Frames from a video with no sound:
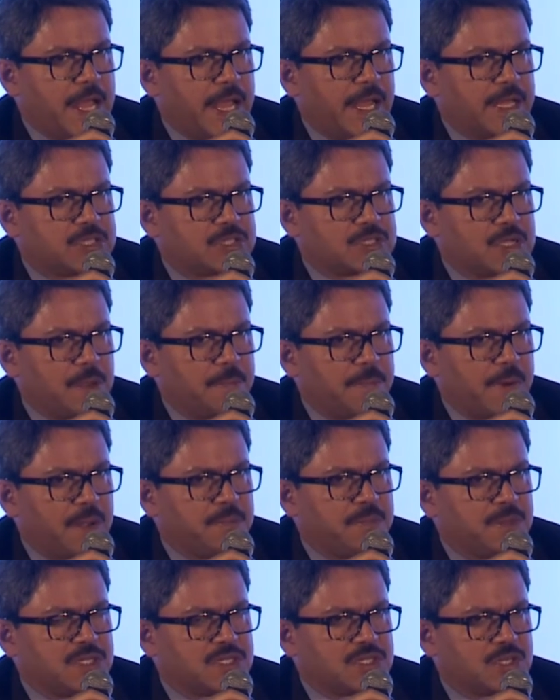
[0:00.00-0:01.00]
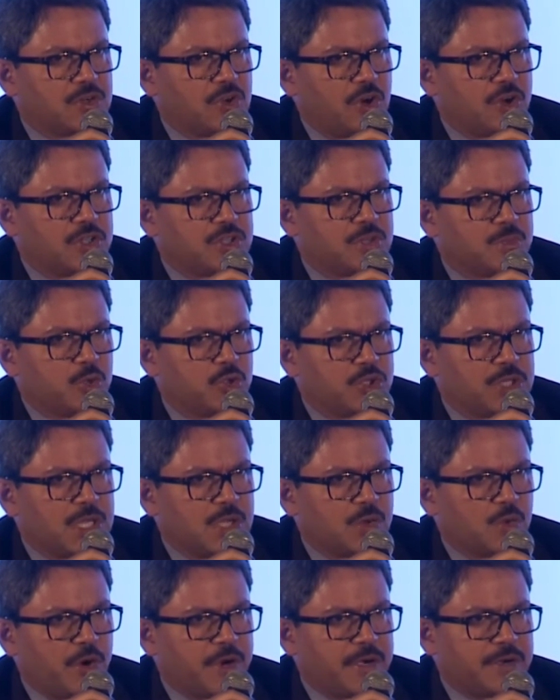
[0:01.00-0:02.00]
as uh, Prime Minister Narendra Modi
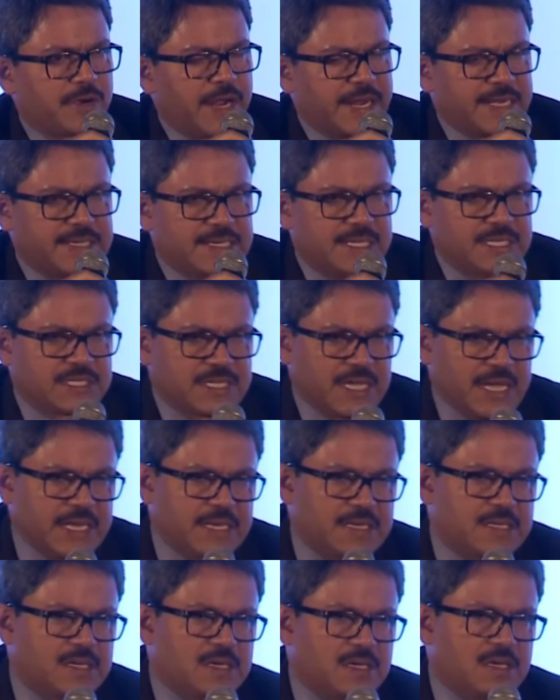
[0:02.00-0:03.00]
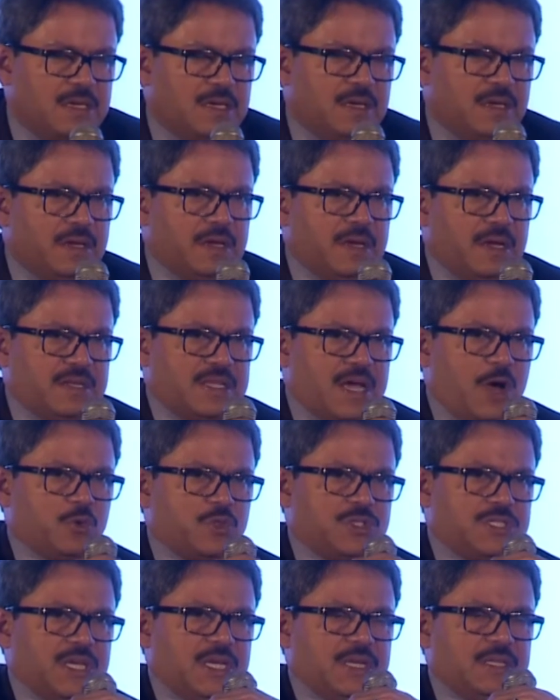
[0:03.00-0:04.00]
quite rightly said at the
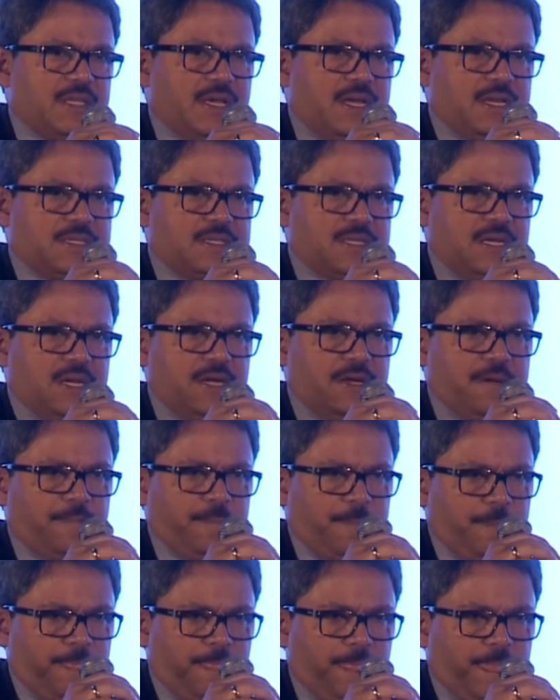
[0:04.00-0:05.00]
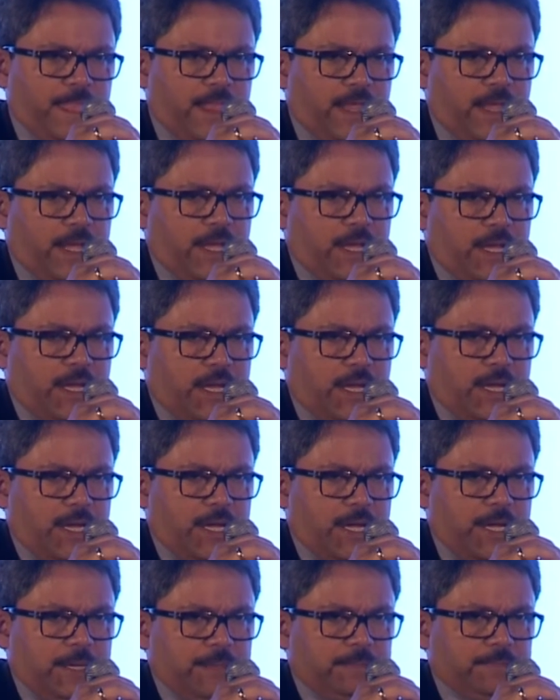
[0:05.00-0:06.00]
outset, that uh,
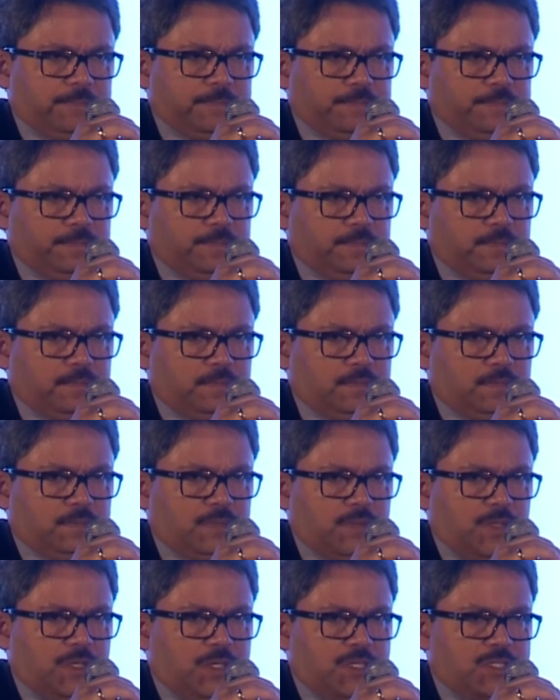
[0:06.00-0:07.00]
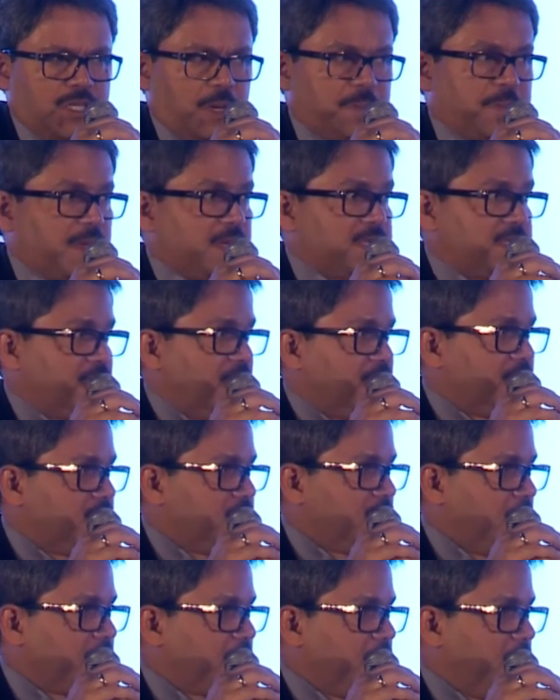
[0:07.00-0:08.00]
um, "Sabka Saath,
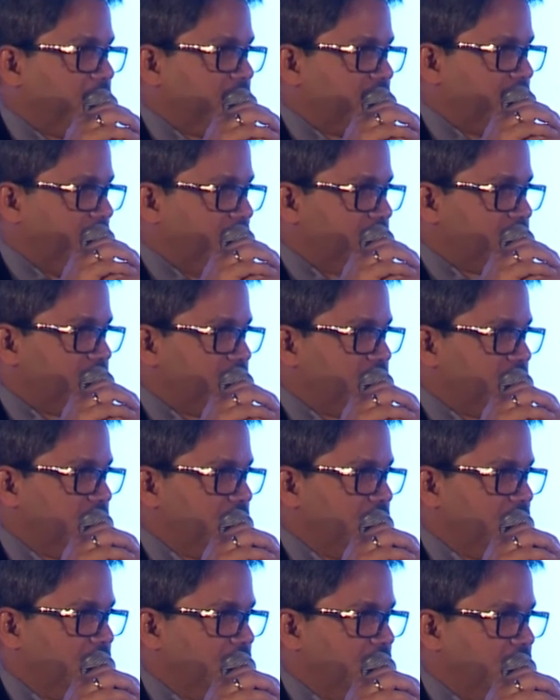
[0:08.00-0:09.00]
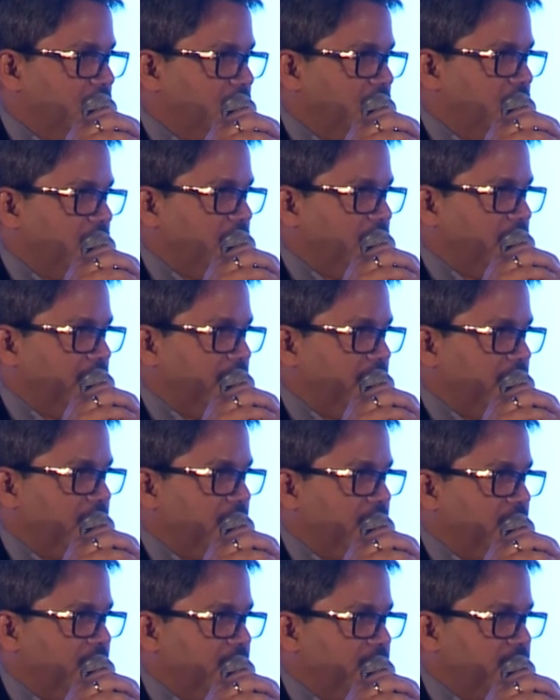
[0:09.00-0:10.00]
Sabka Vikas," and
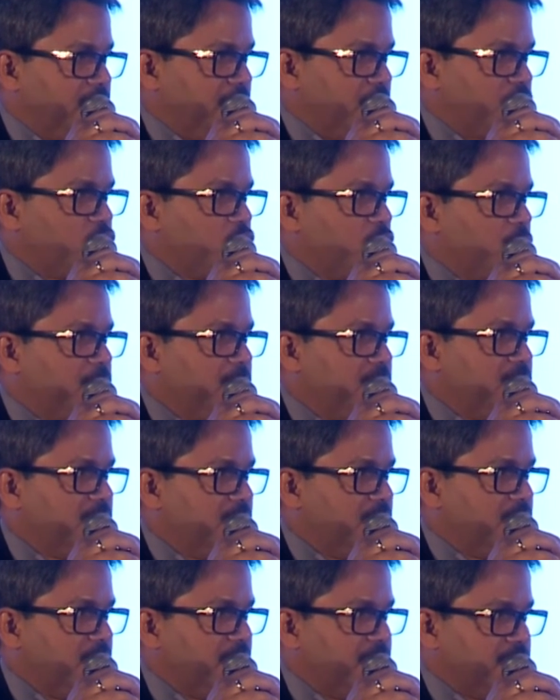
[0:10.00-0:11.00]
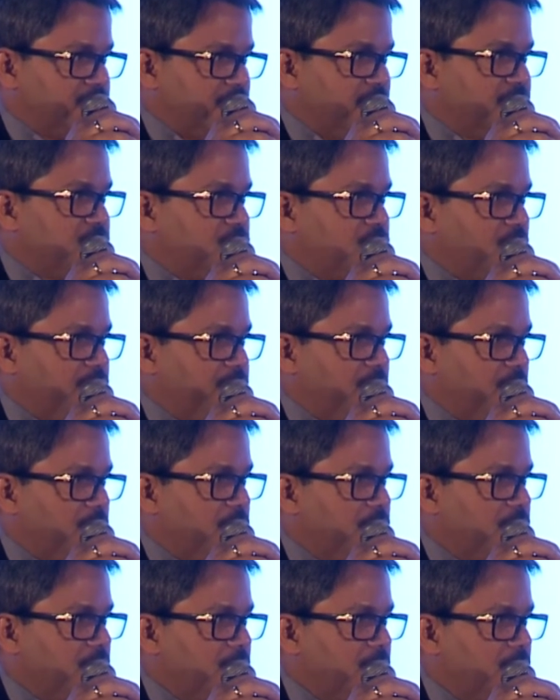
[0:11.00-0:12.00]
uh, that should be the essence of
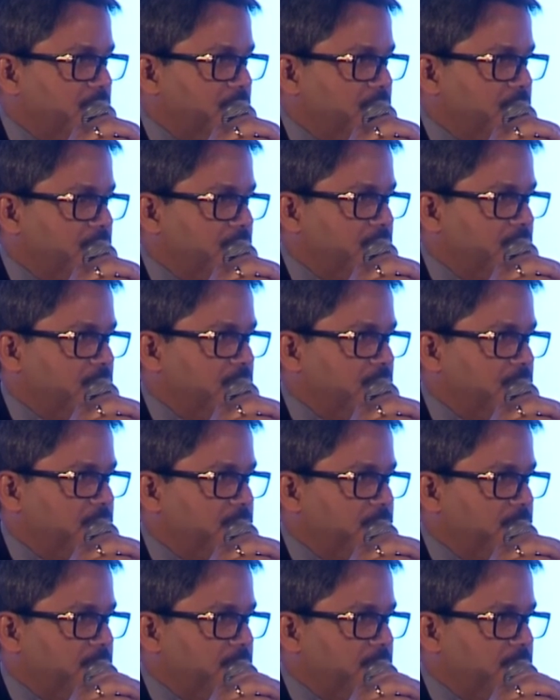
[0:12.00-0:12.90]
our uh,